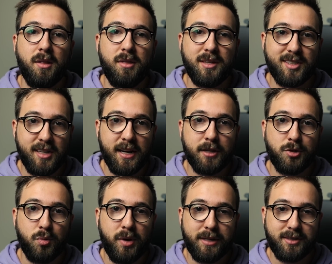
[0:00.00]
They see it as
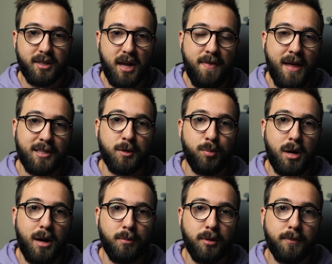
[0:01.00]
a risk, and that's a
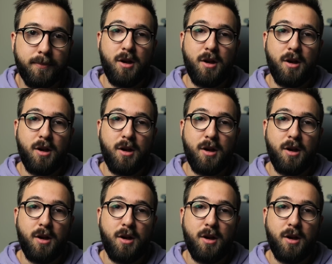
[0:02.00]
problem.